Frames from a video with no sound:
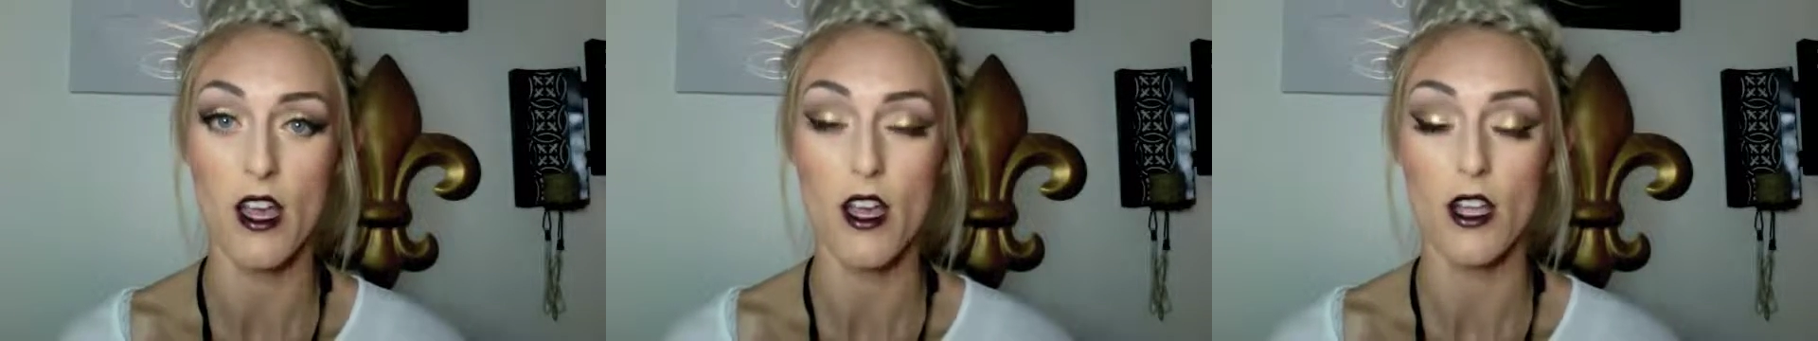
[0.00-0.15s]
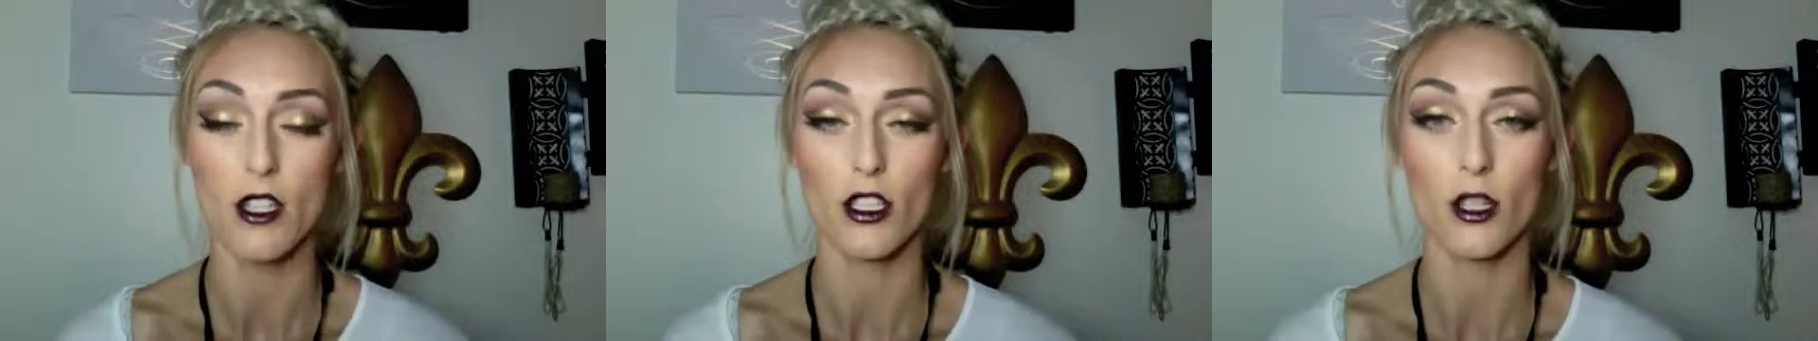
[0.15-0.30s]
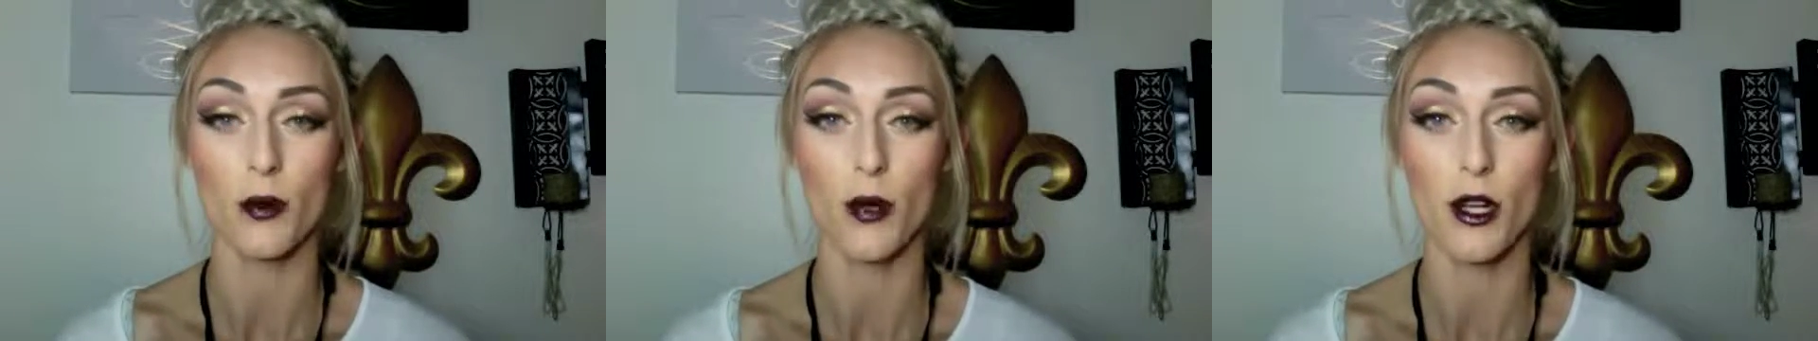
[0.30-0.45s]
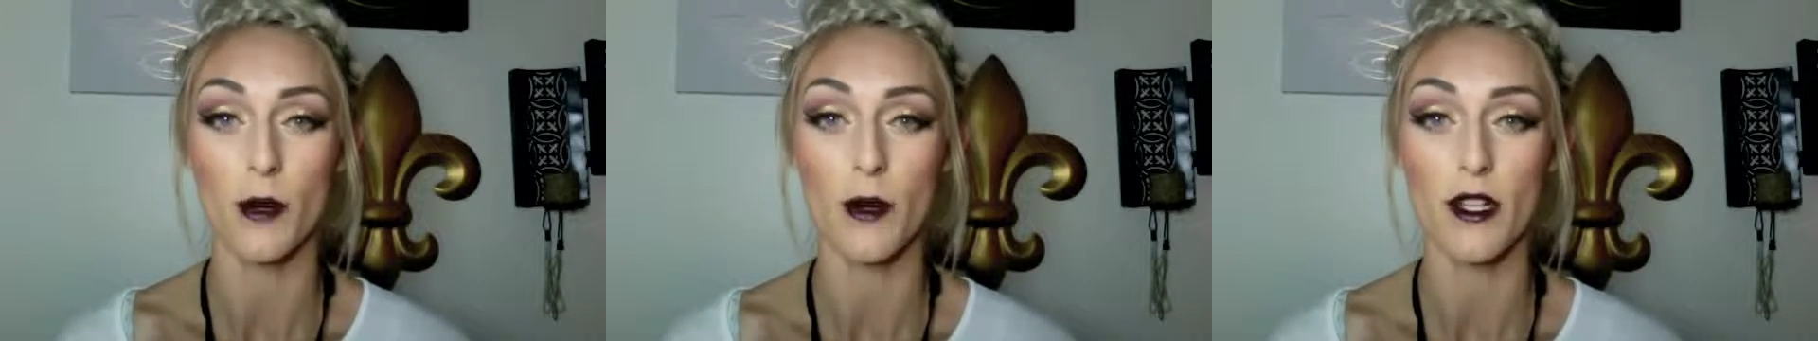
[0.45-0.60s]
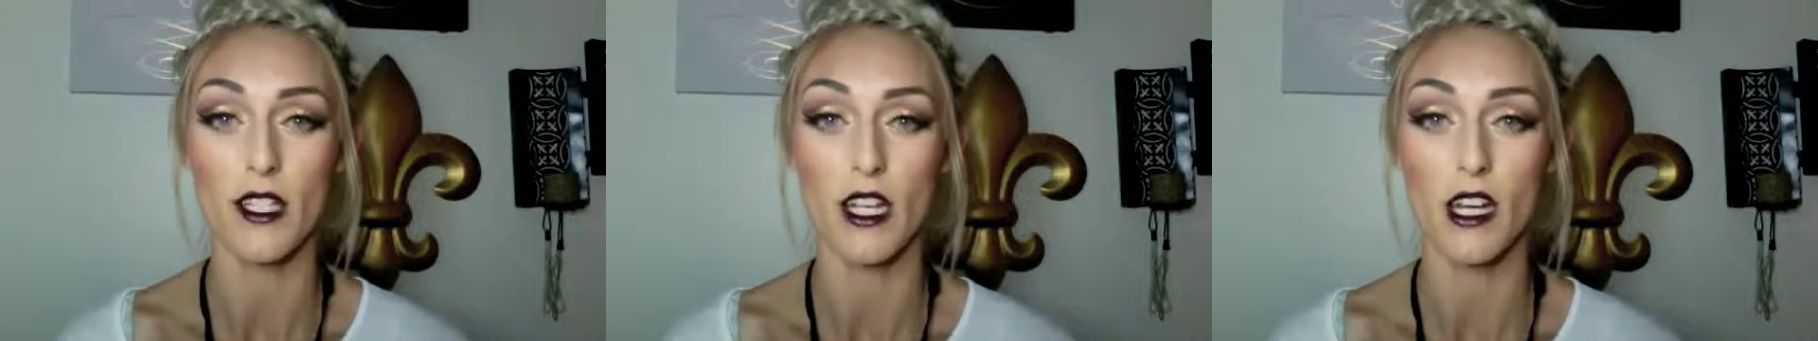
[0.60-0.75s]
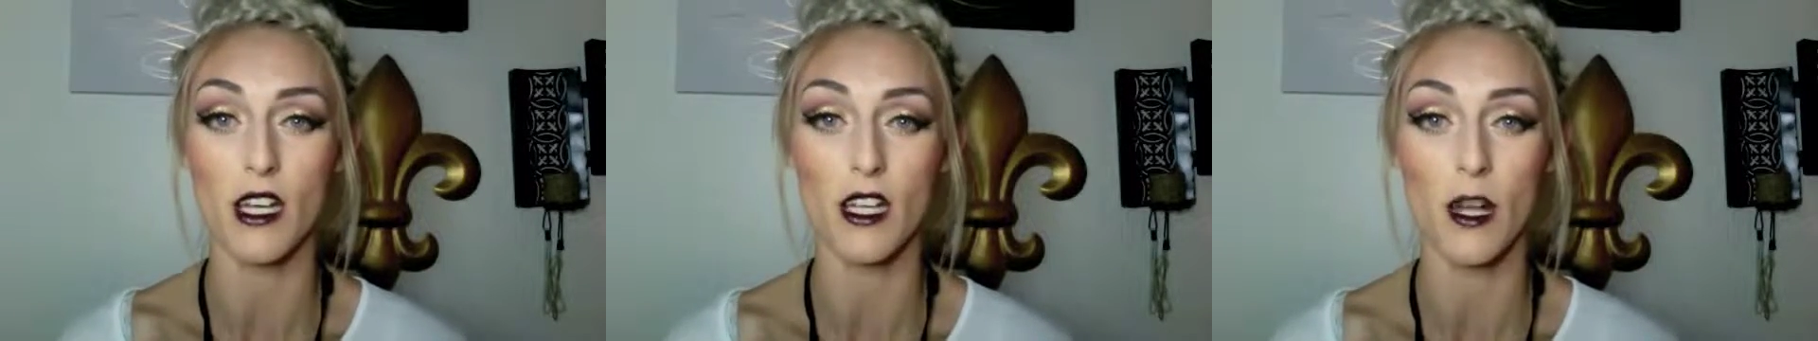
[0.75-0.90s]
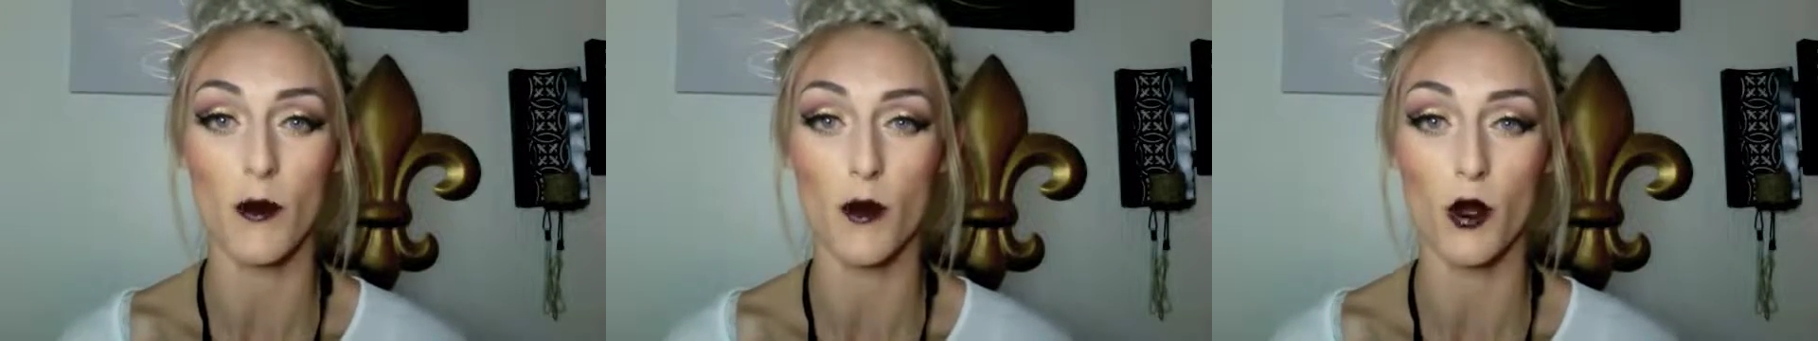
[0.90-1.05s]
So pretty much
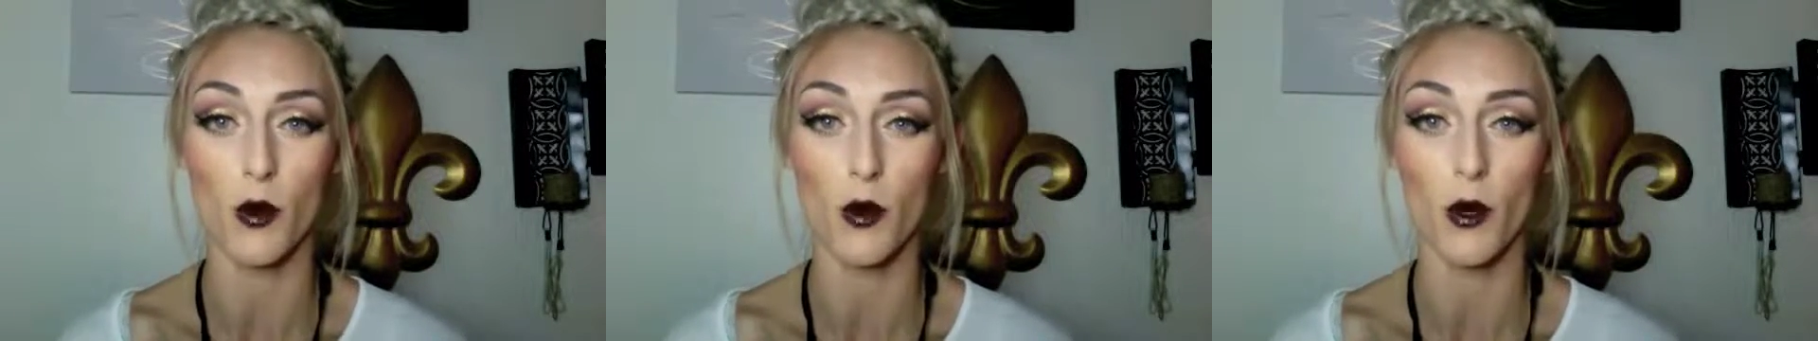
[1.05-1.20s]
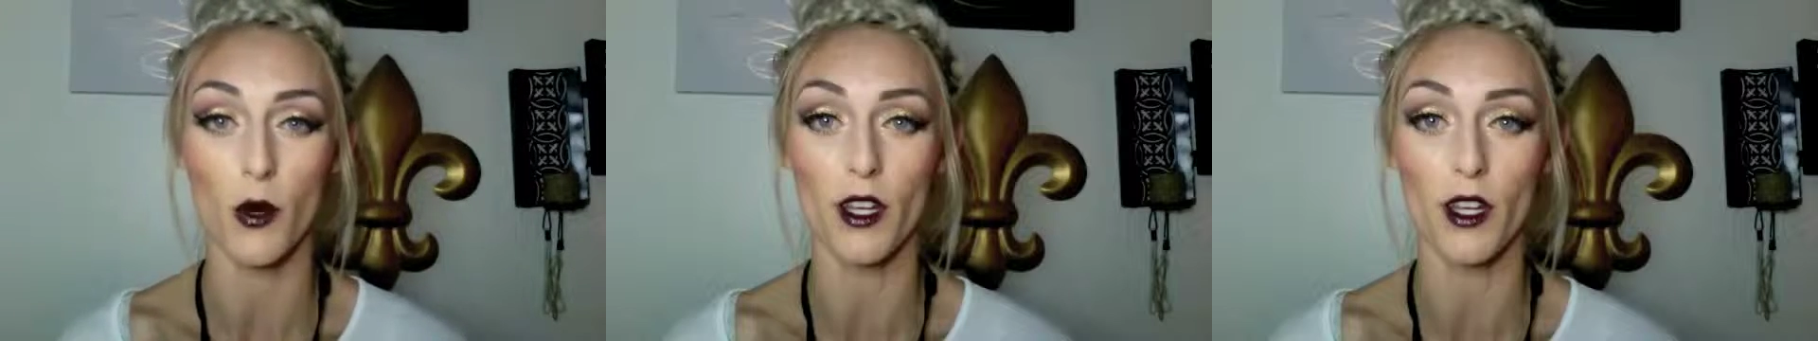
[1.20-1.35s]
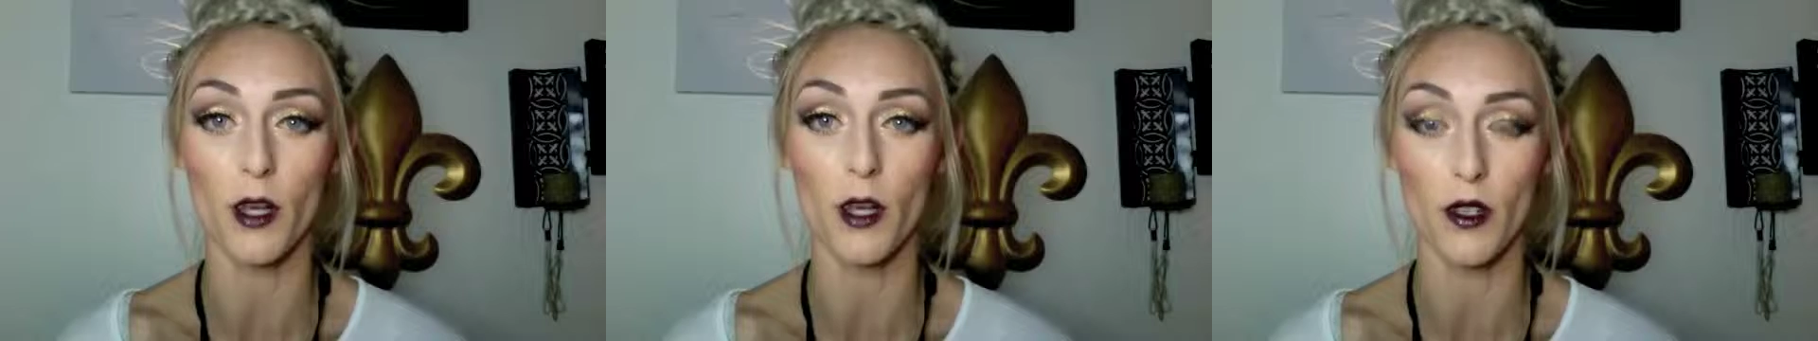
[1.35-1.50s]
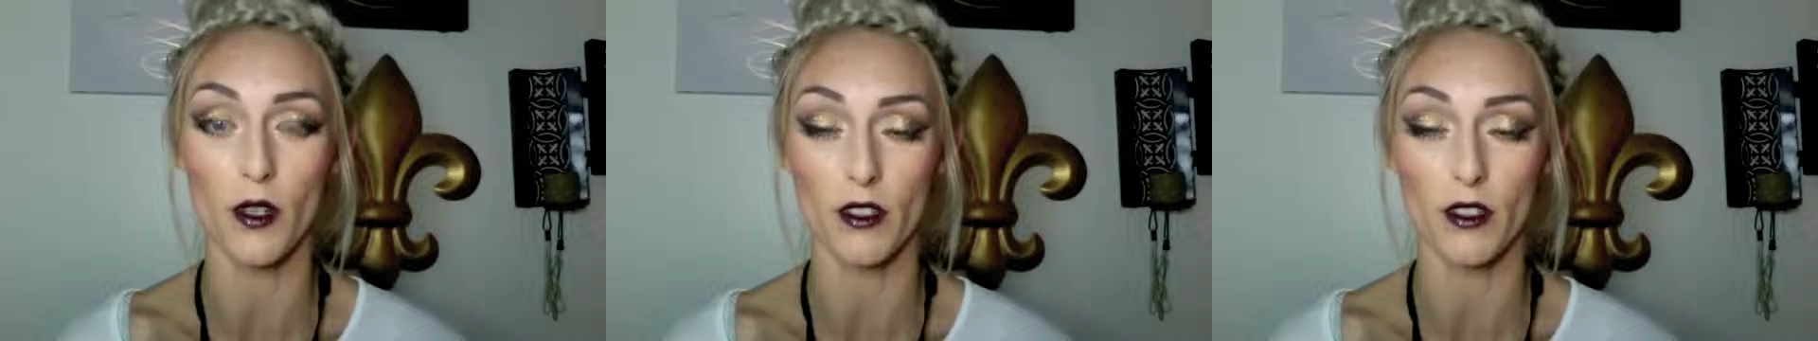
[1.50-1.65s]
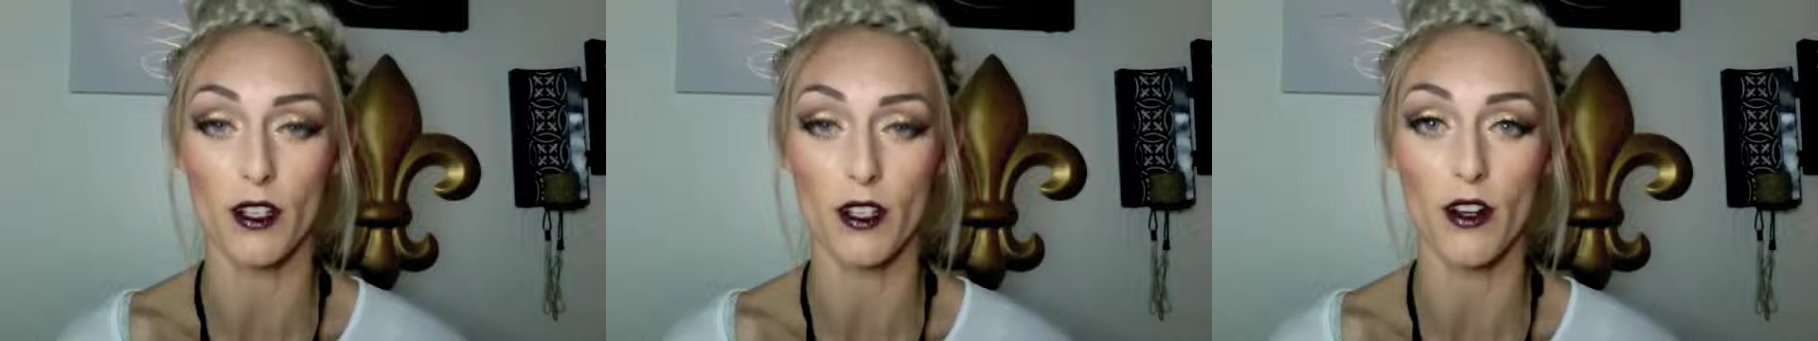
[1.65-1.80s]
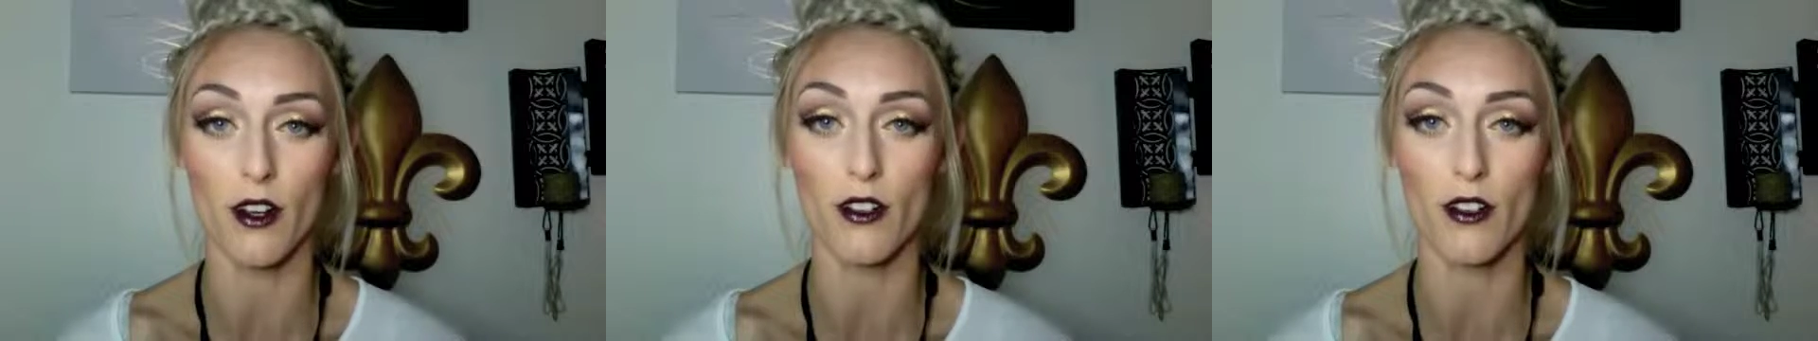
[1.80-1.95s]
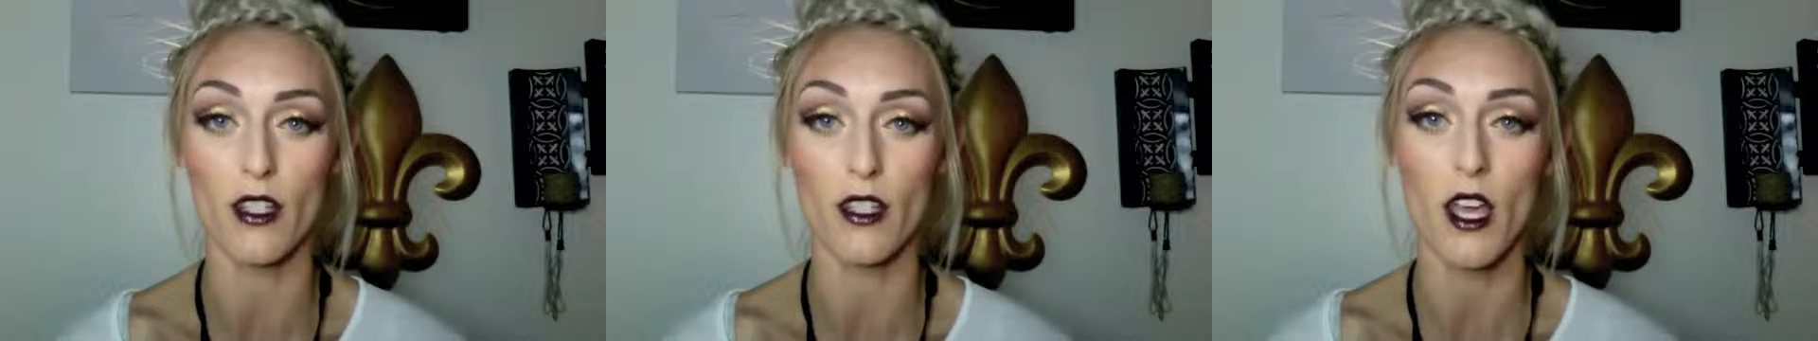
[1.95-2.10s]
anytime you're working with
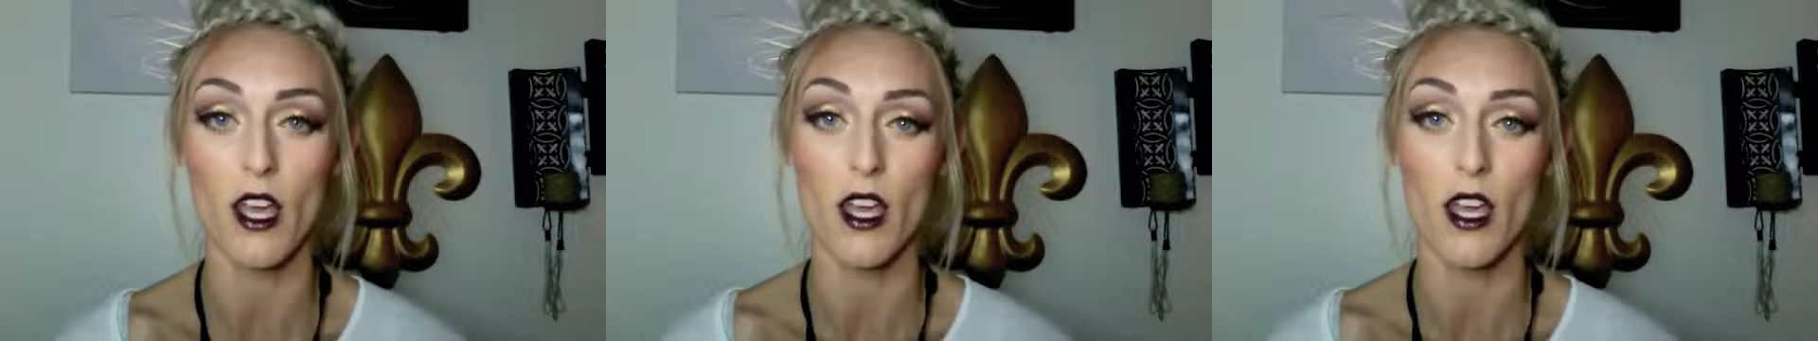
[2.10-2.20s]
glitters,